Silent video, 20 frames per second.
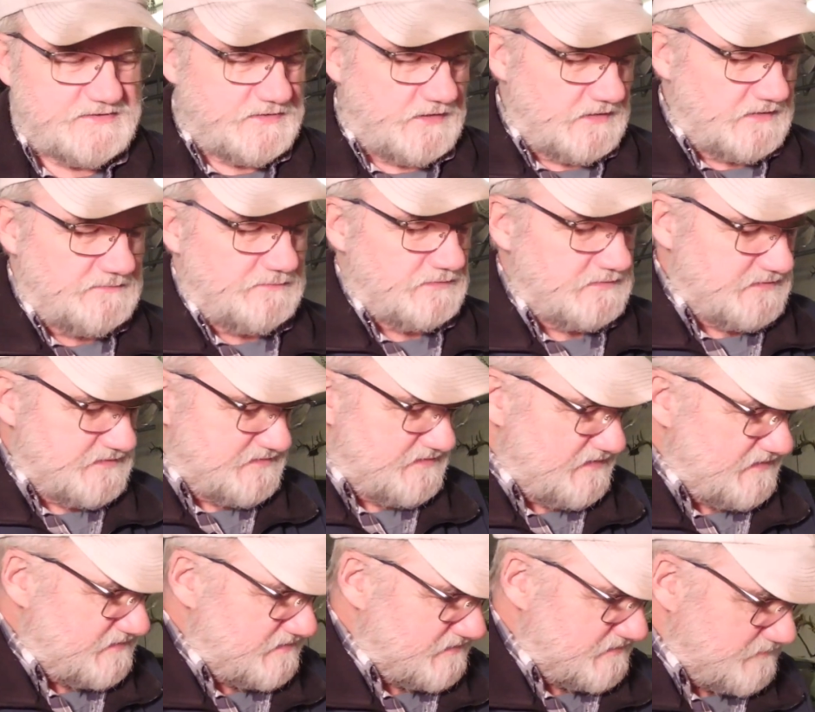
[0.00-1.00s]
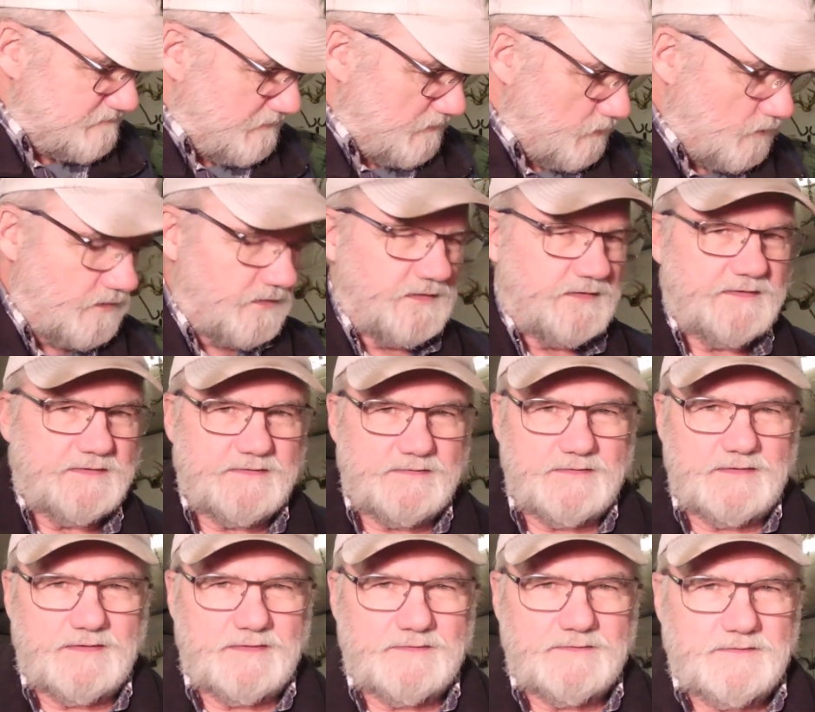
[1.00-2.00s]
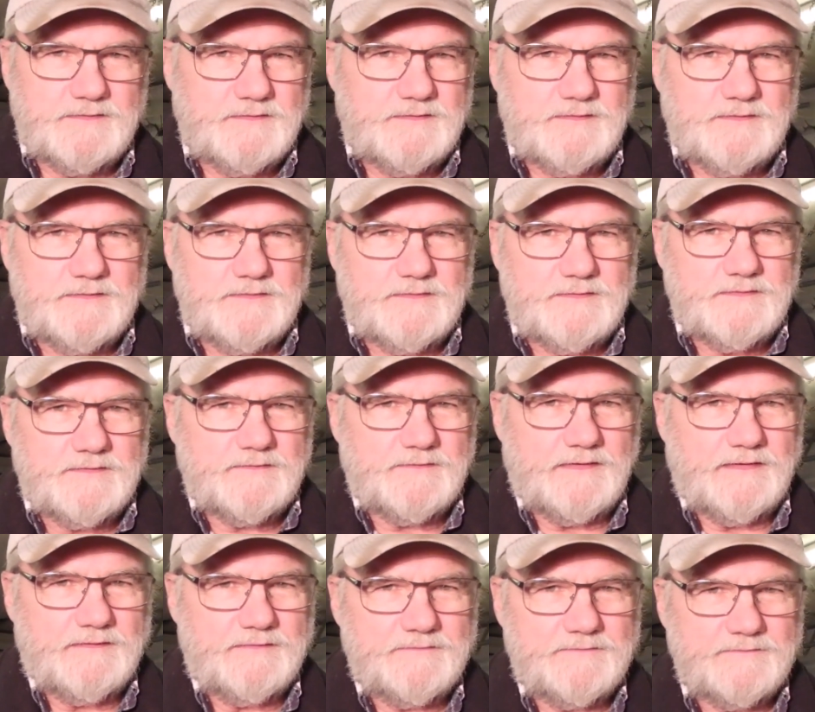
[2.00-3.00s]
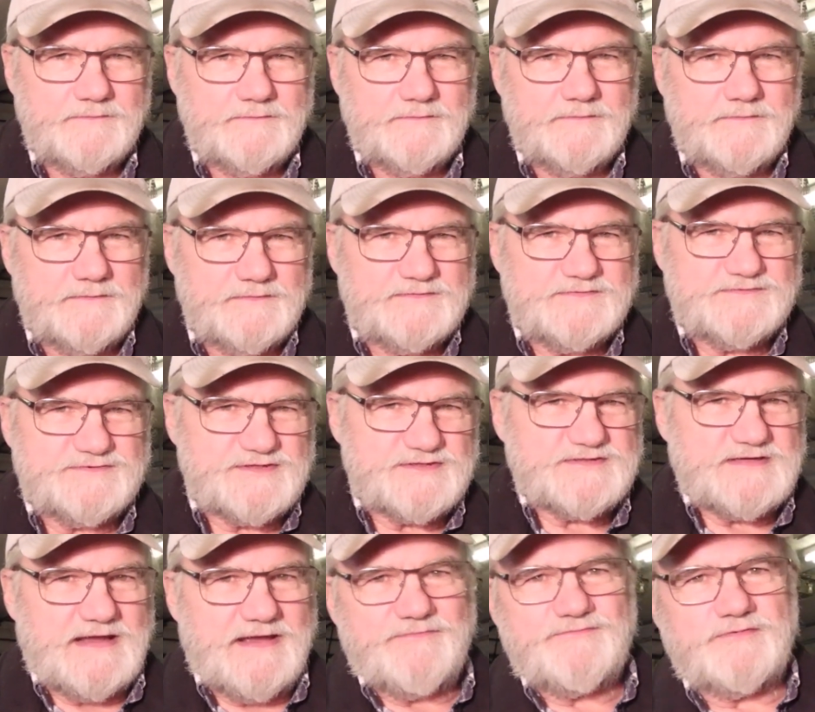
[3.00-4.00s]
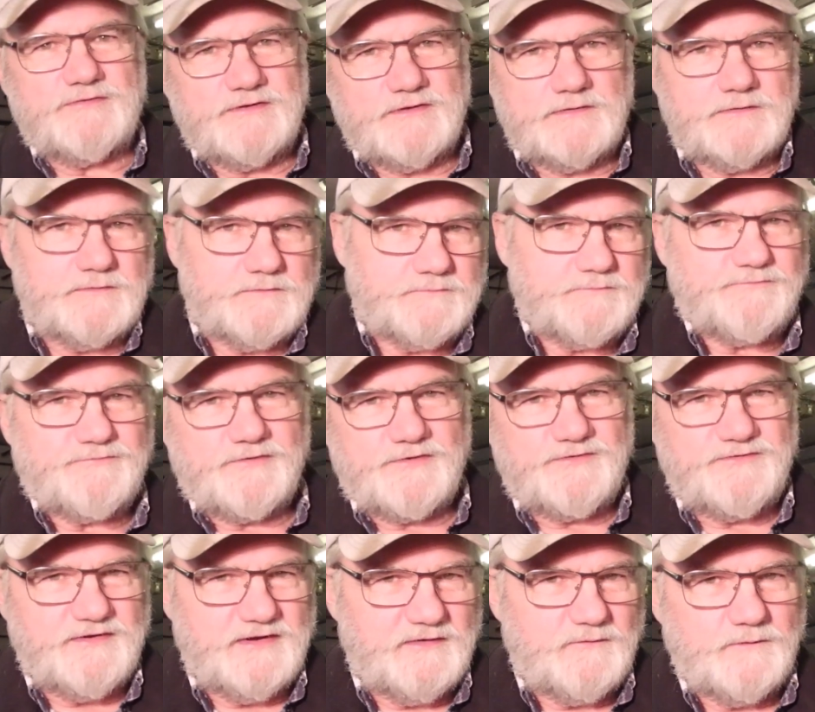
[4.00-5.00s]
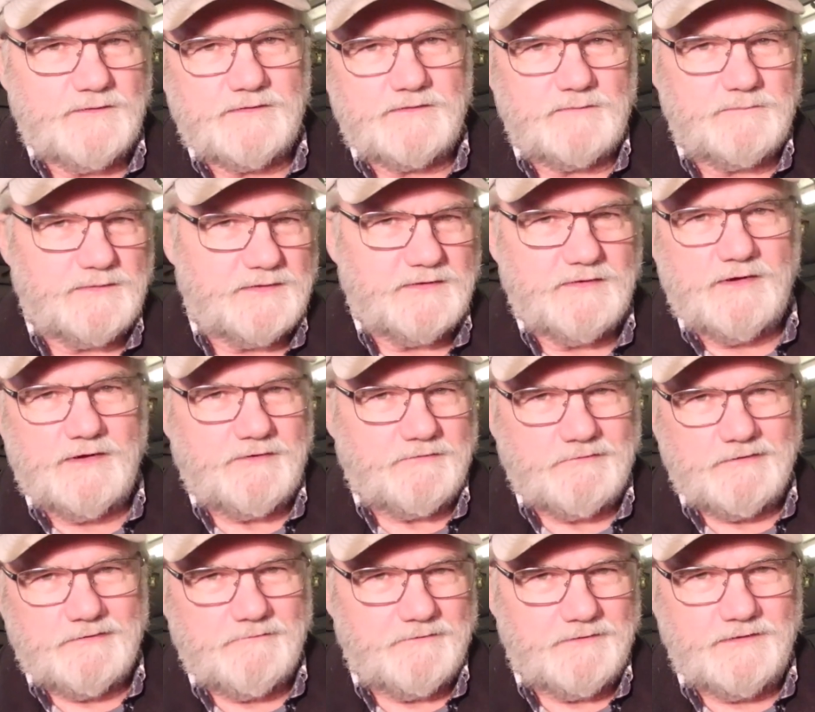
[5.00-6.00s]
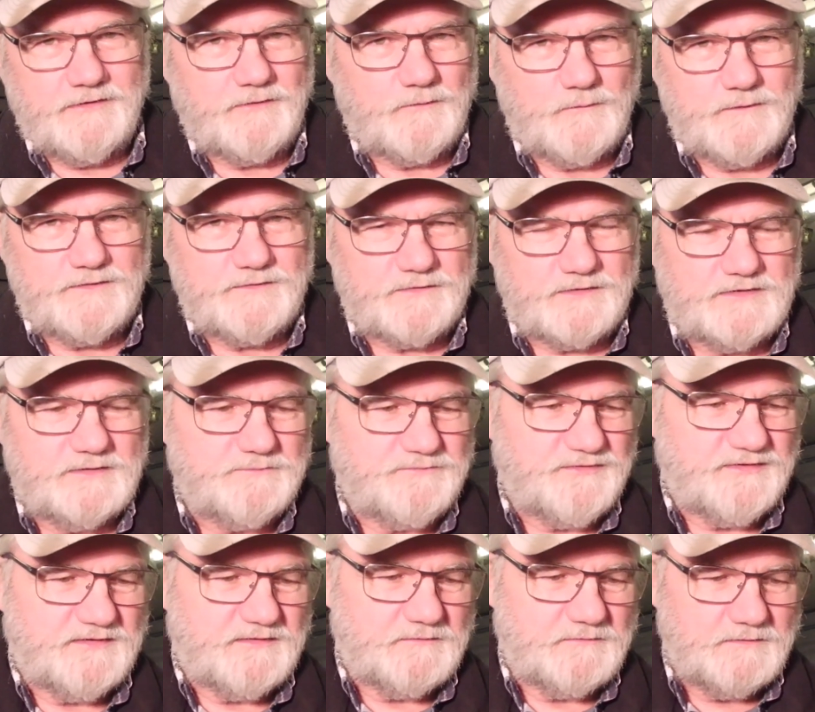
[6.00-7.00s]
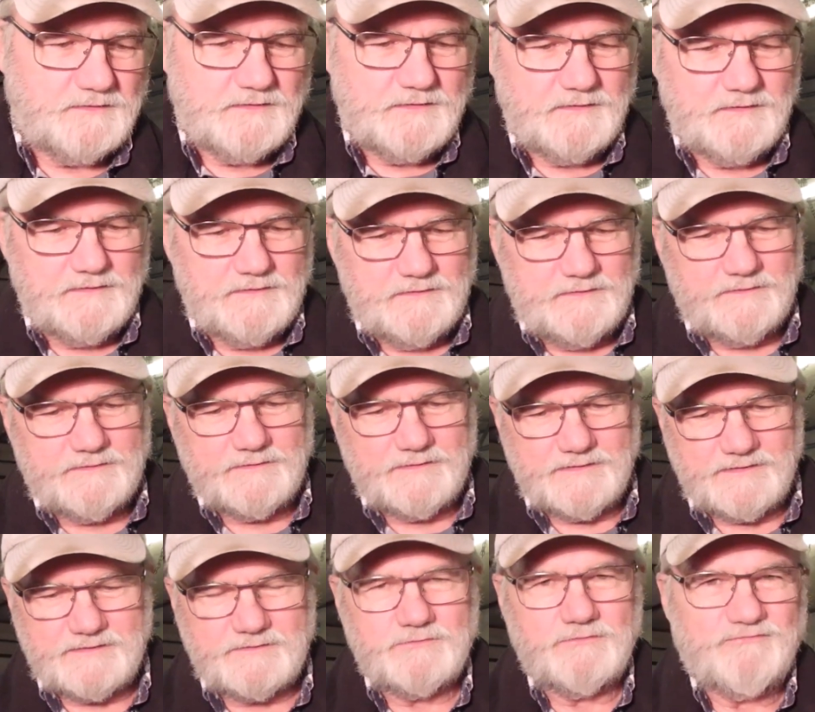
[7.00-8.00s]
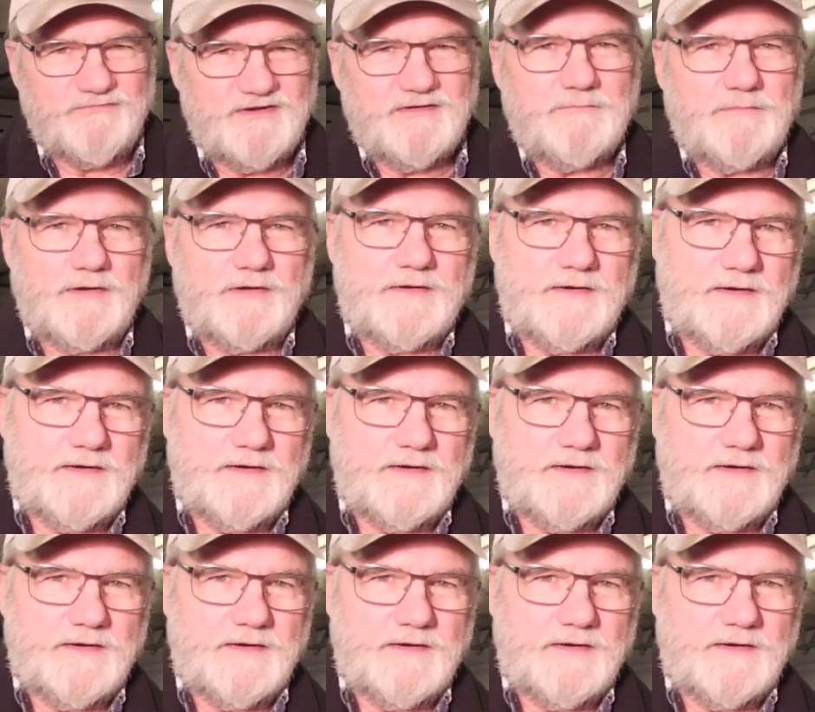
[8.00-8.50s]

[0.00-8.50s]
talk about the seasons, but we're in, well, it's just after the first day of winter, but not around here. Winter comes in like November